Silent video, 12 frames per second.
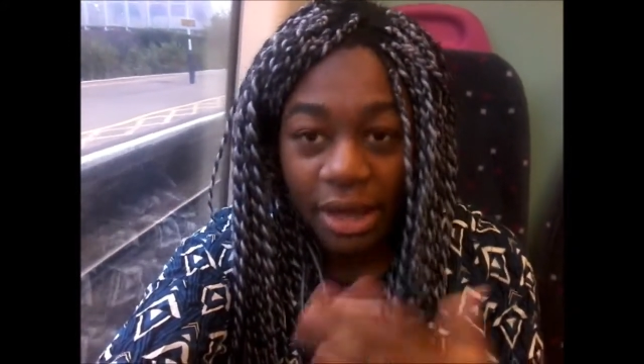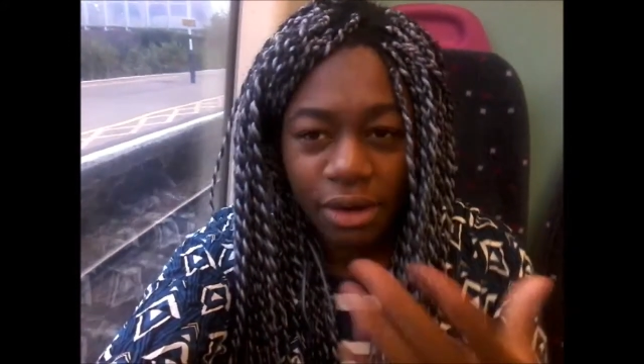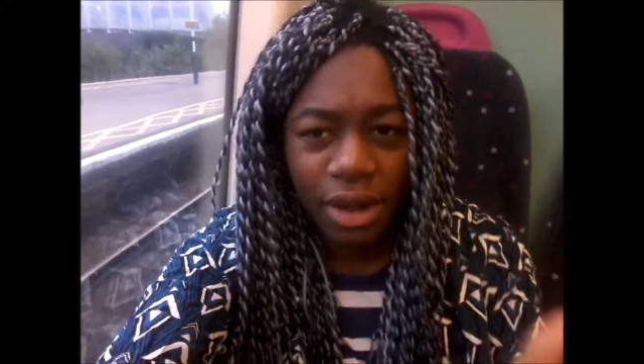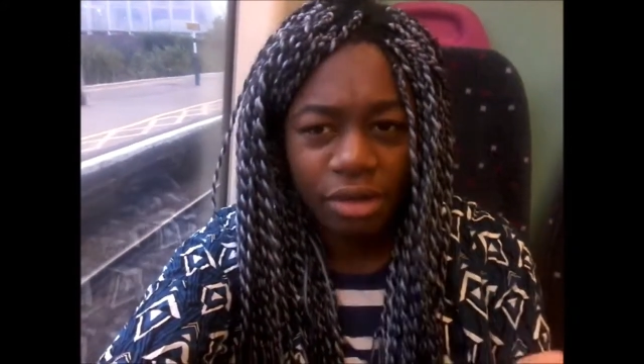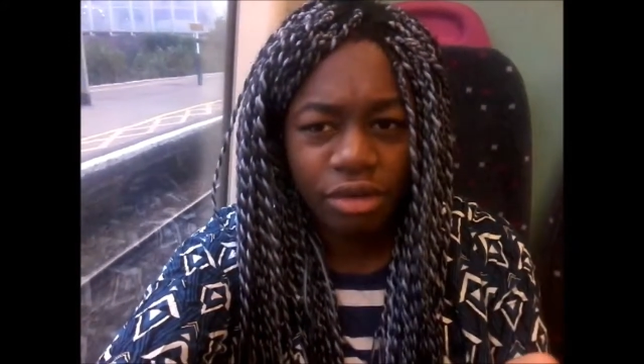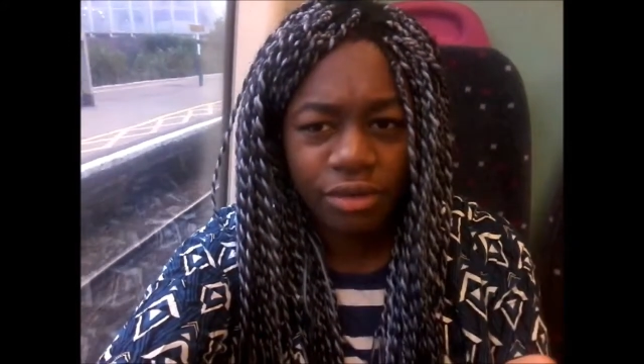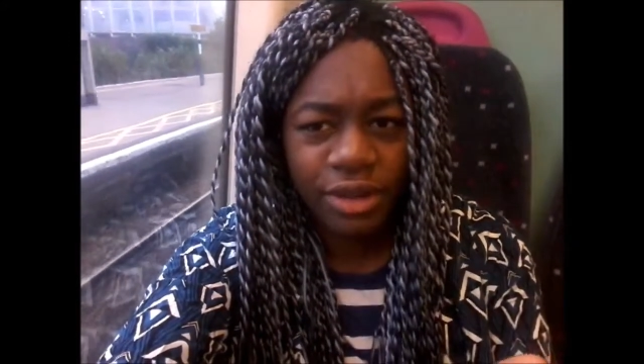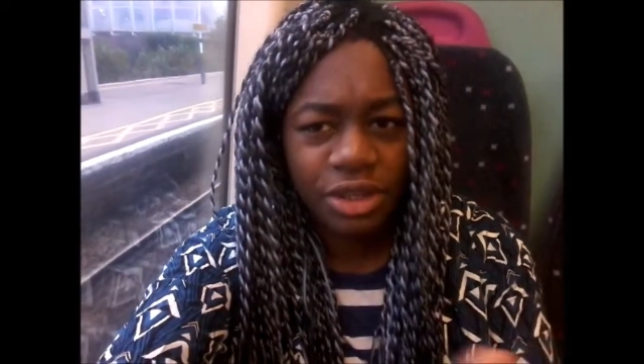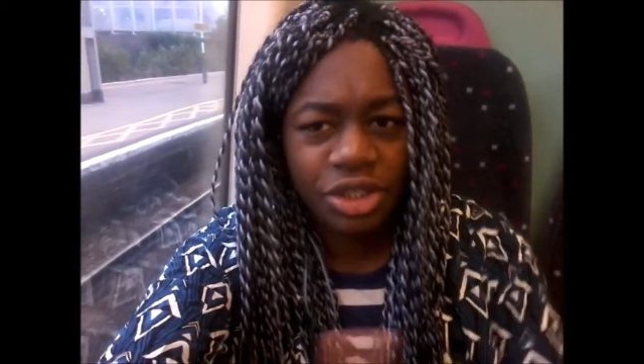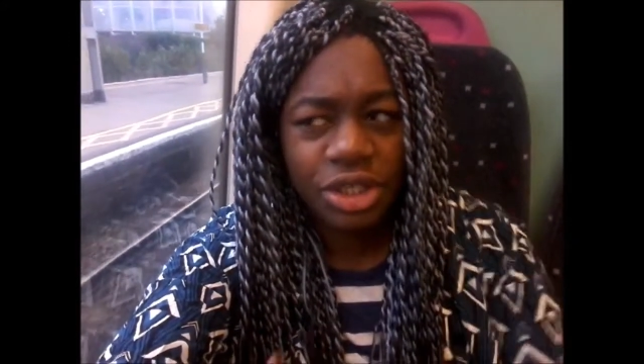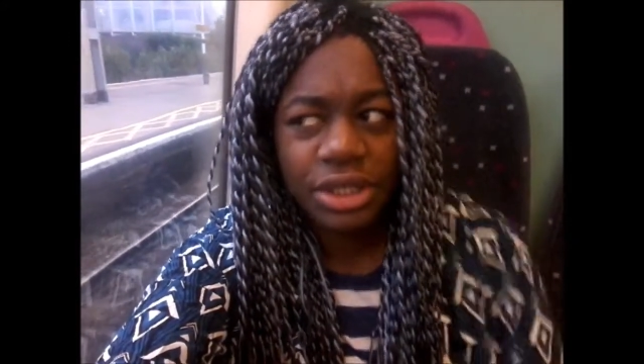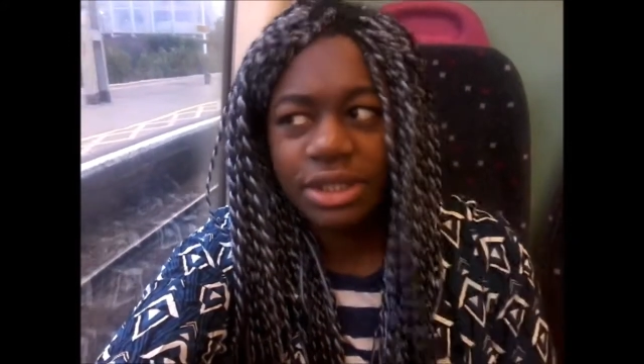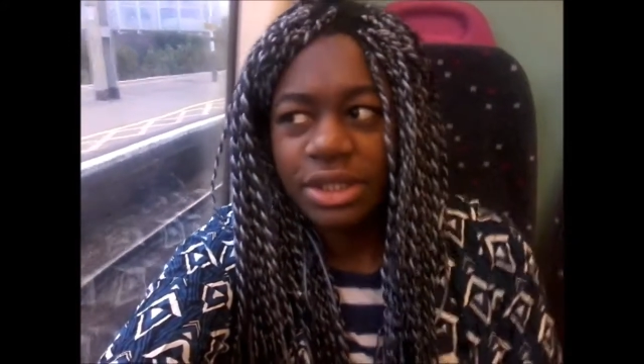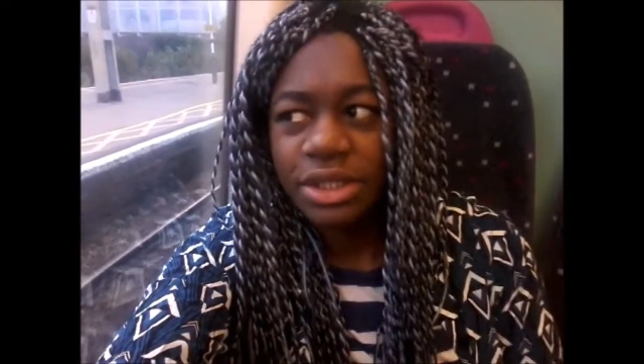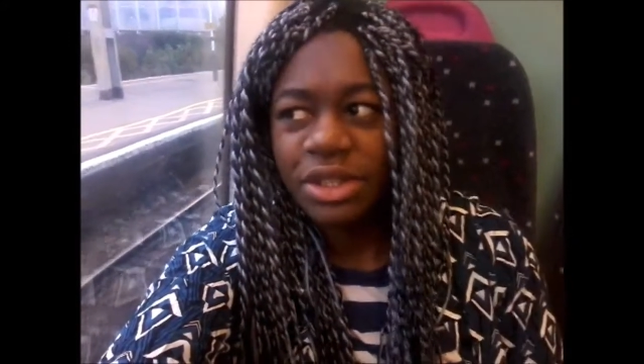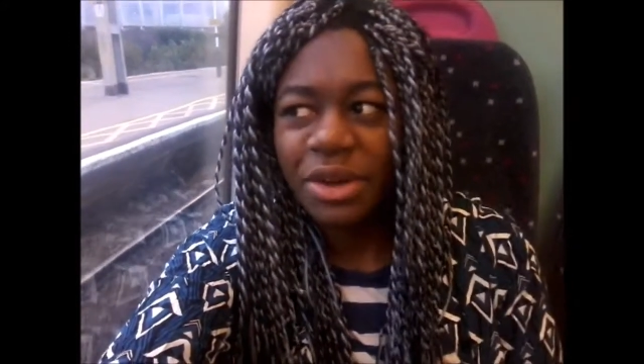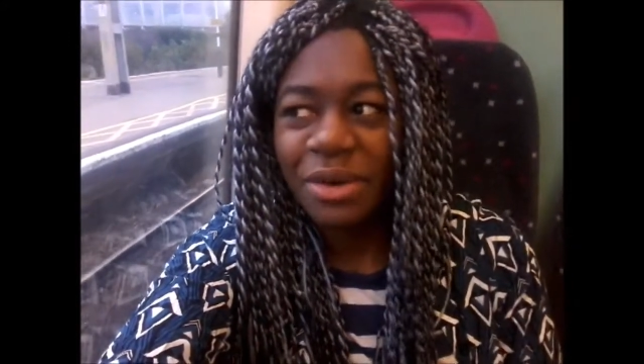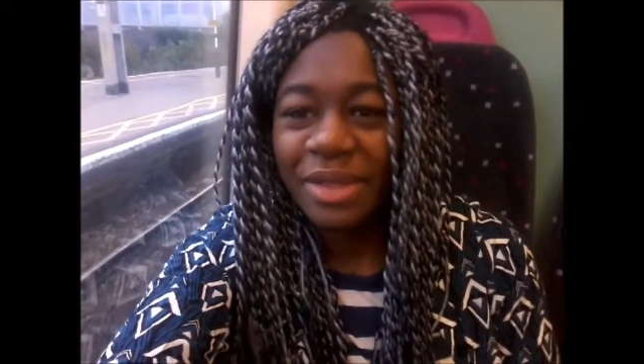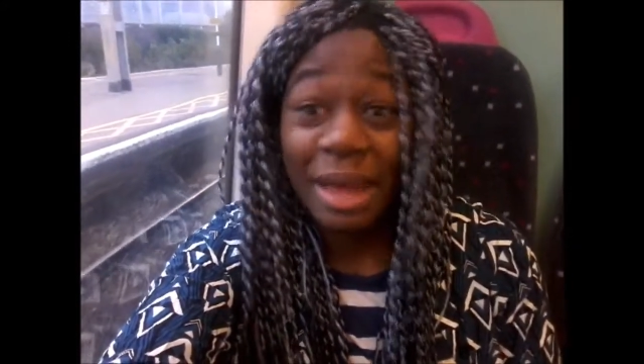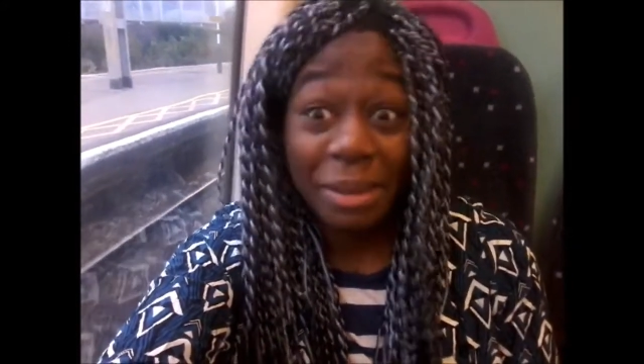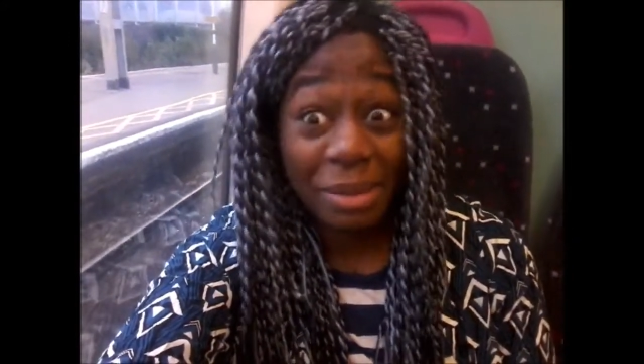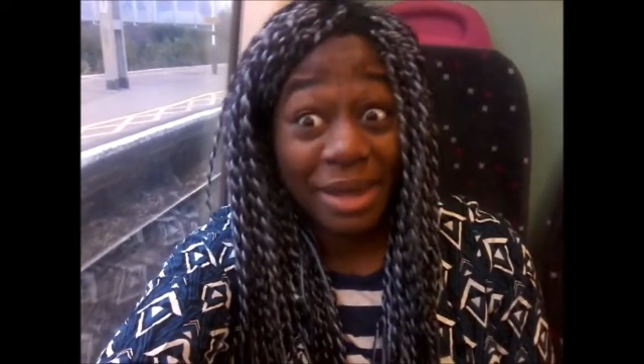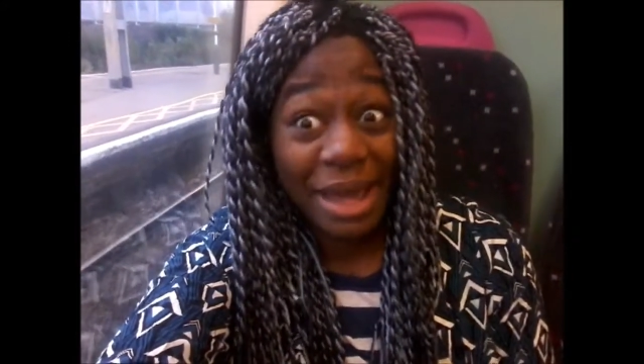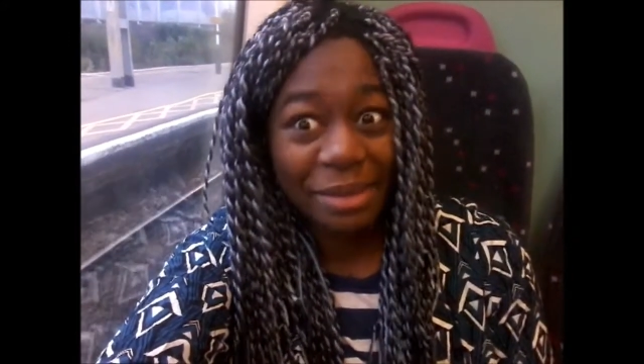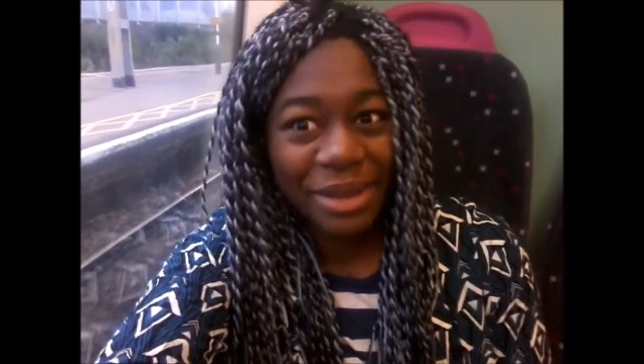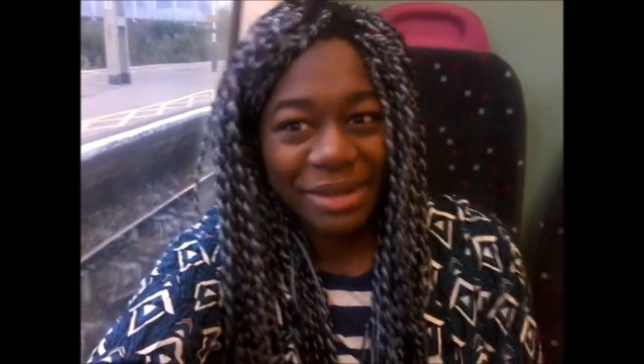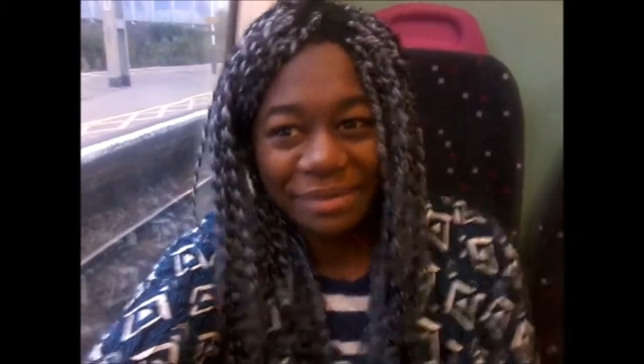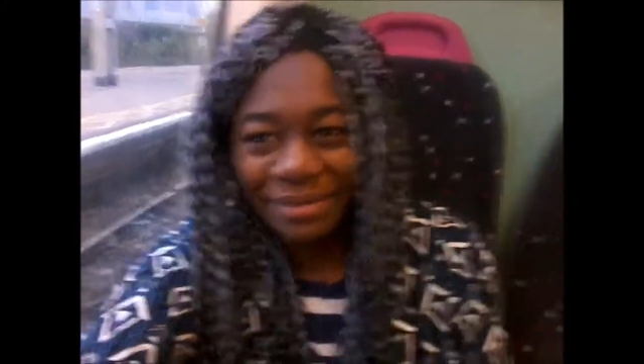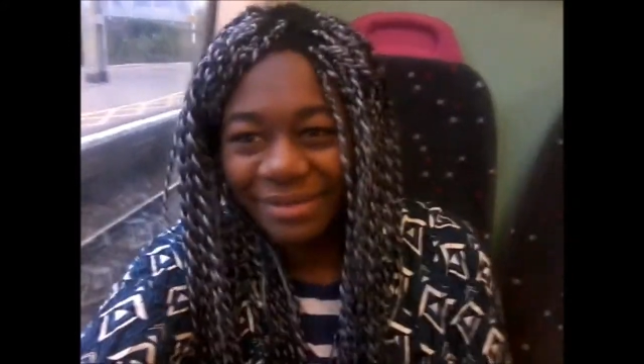I know how revered she is, so that made me happy.